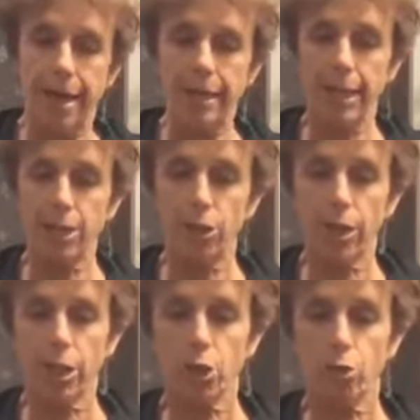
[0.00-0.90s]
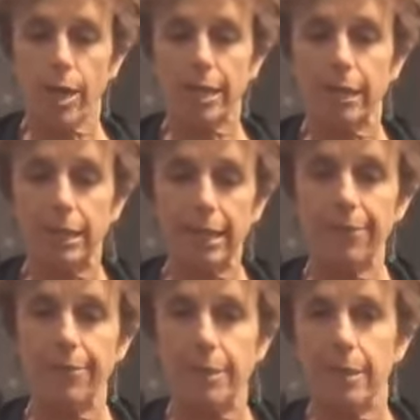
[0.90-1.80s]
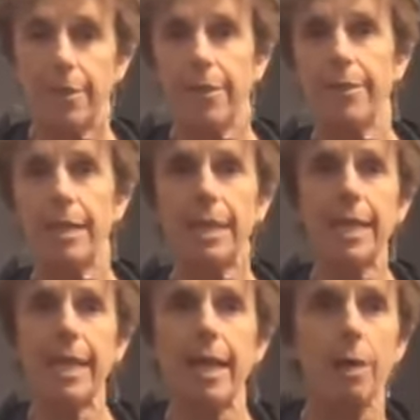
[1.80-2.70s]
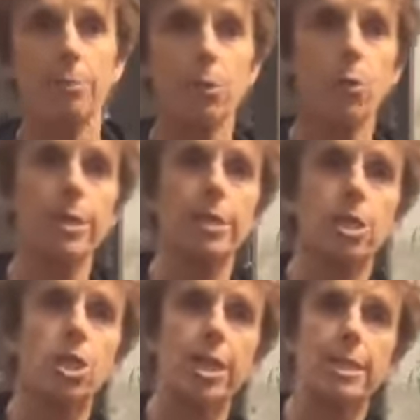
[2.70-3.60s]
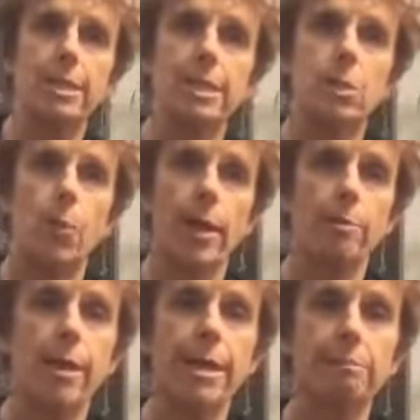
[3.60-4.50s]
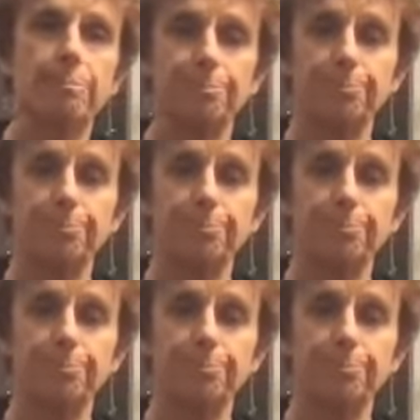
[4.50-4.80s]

like you're going to try to lift the knee up towards the chest this way, right?